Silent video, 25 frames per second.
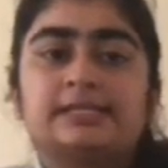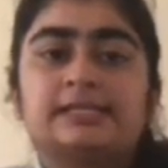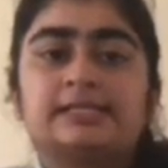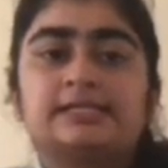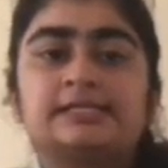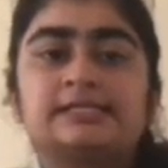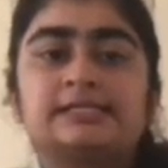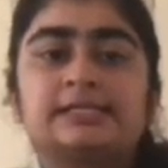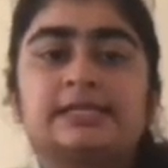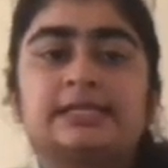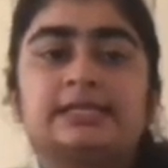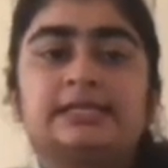
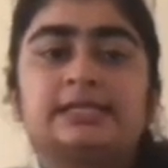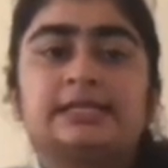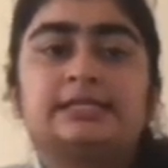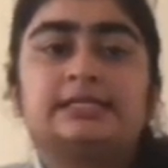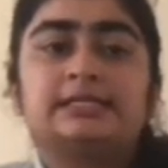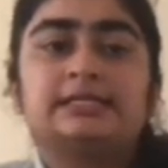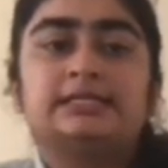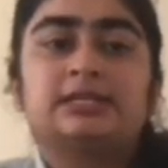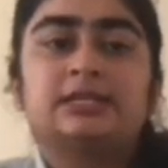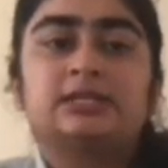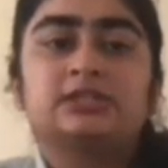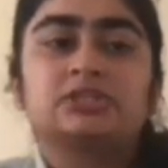in the
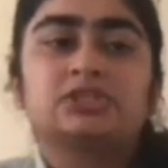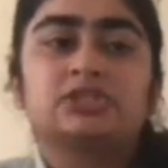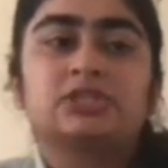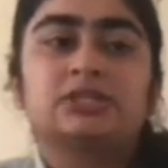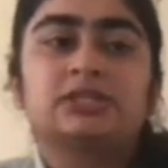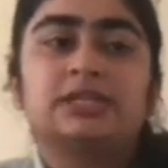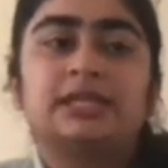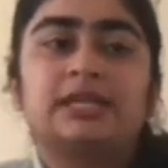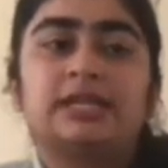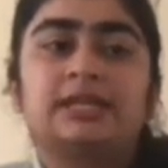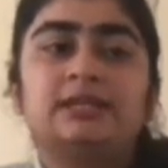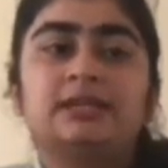deduction
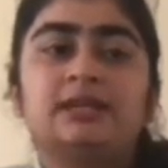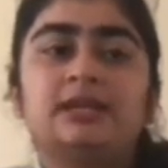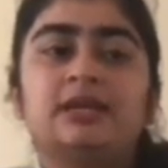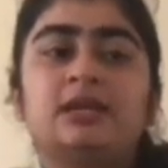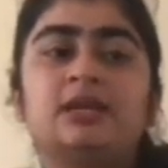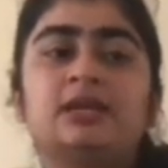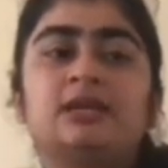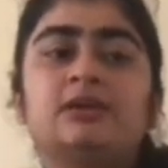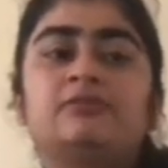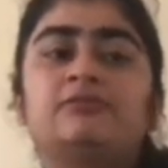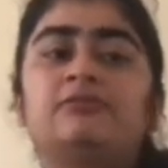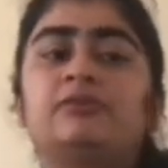in
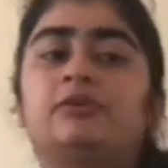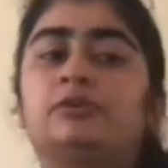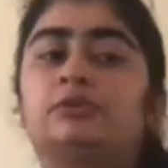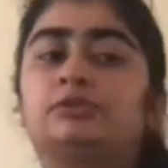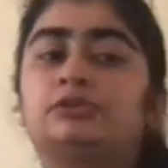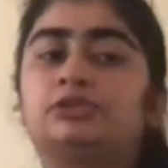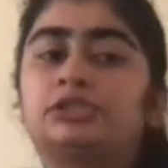future